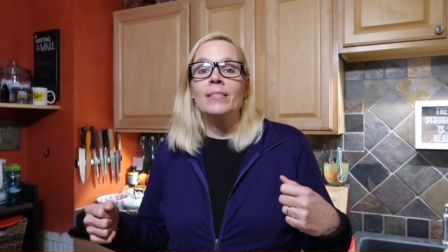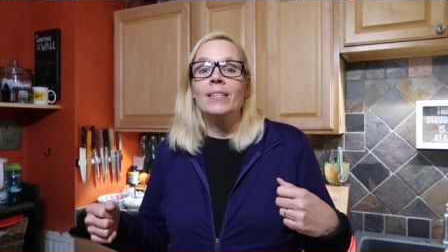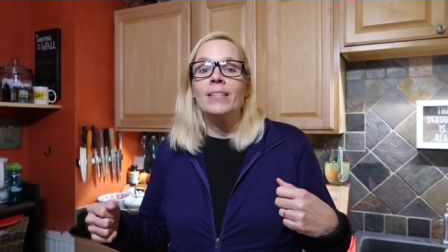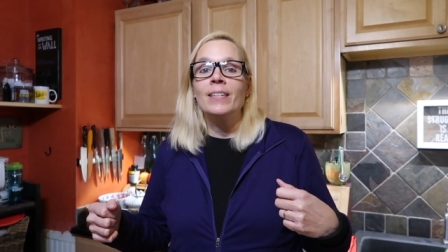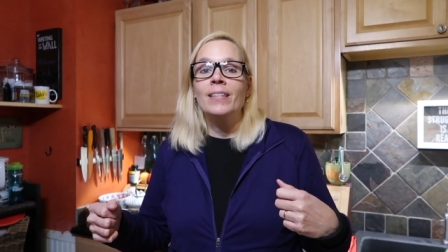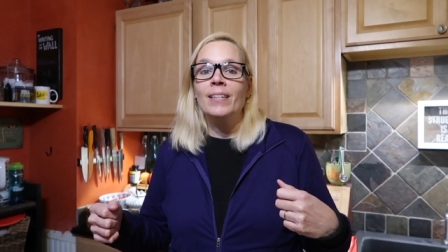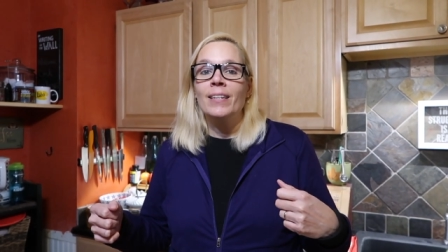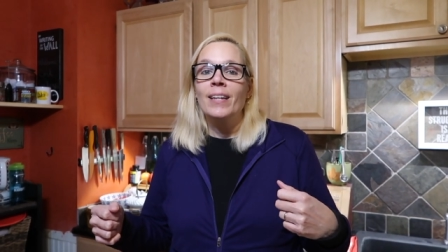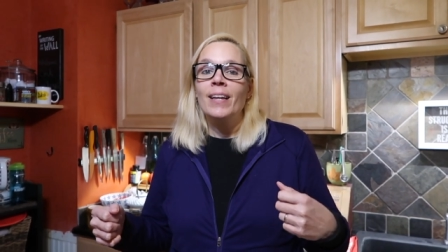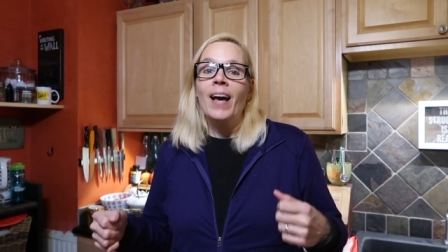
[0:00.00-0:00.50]
Woo!
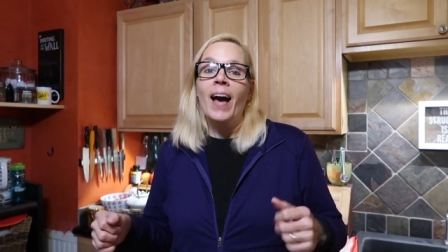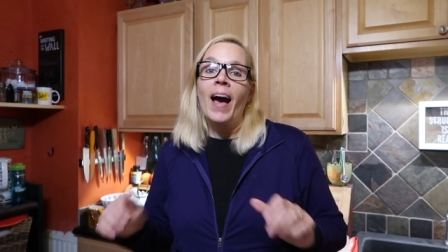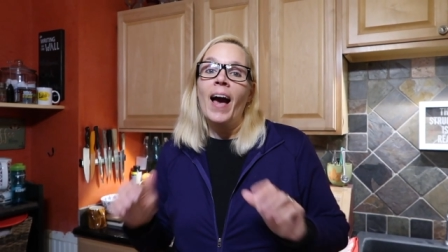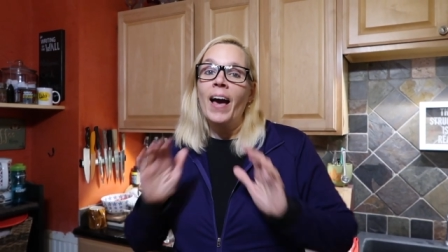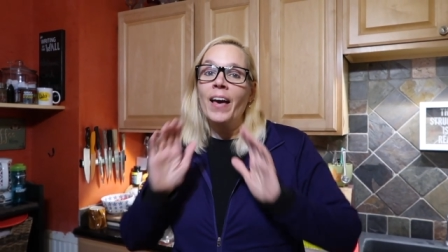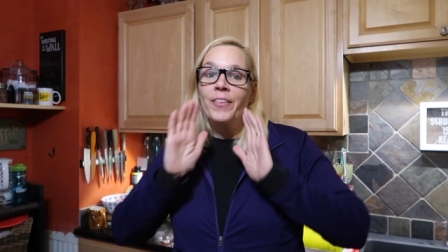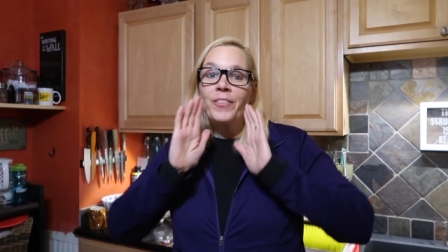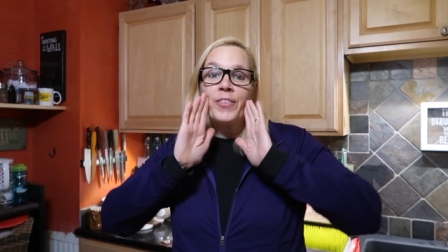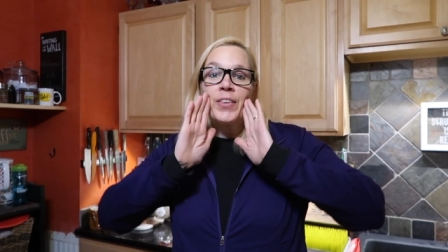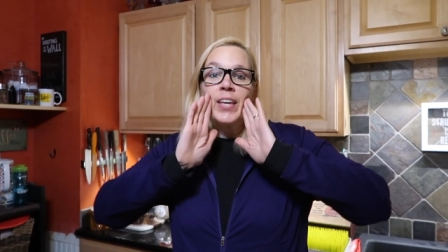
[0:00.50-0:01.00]

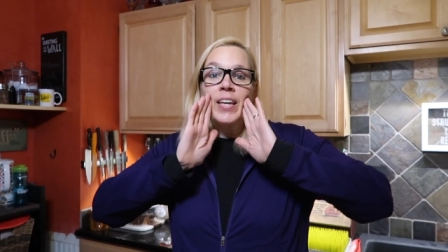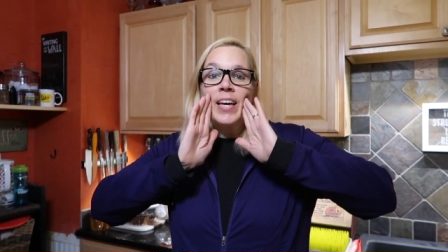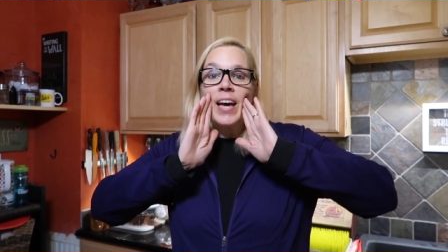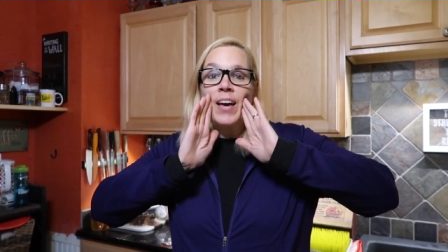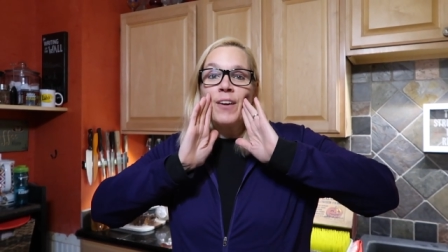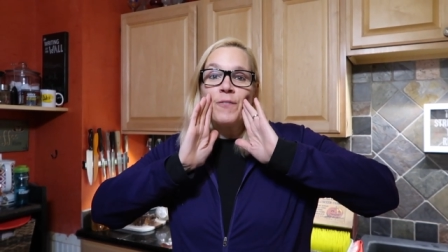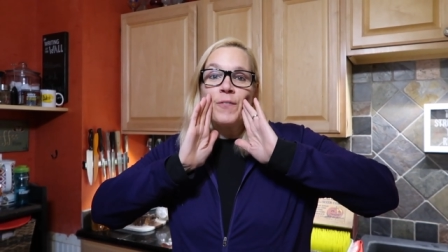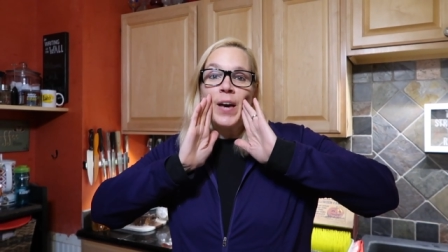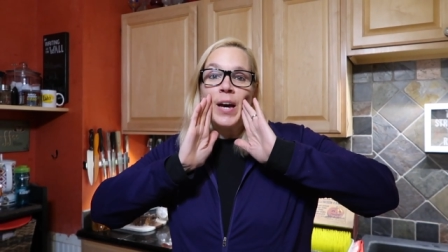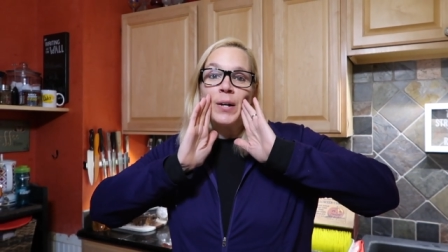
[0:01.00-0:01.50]
I think
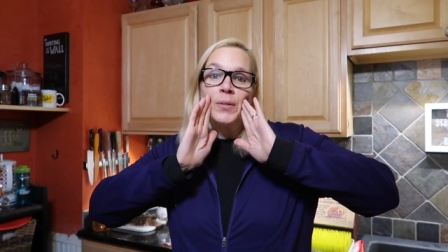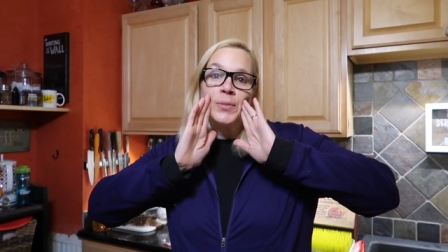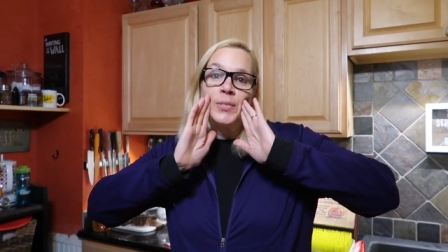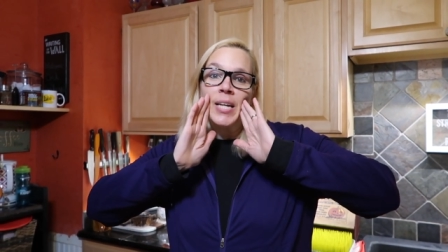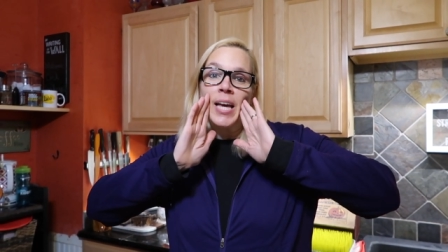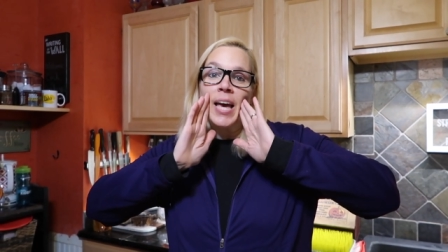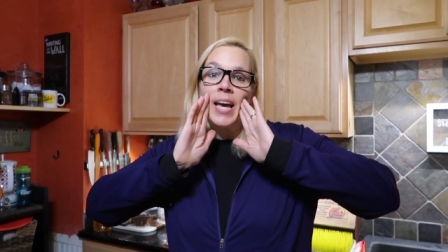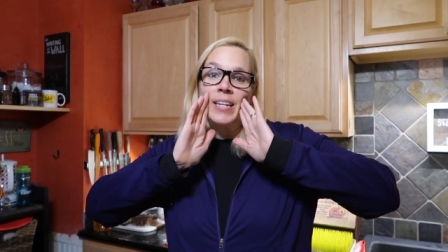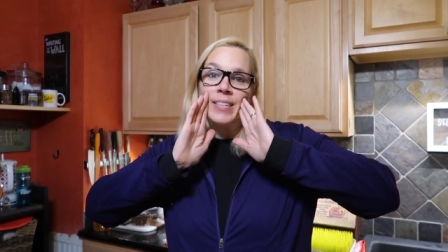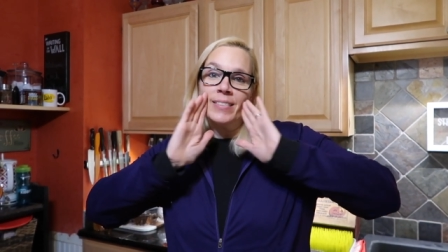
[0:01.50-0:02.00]
I
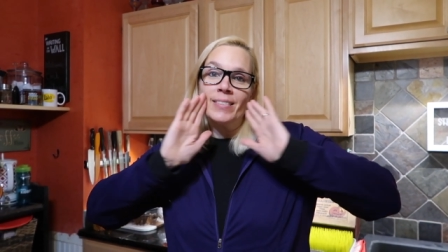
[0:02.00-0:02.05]
found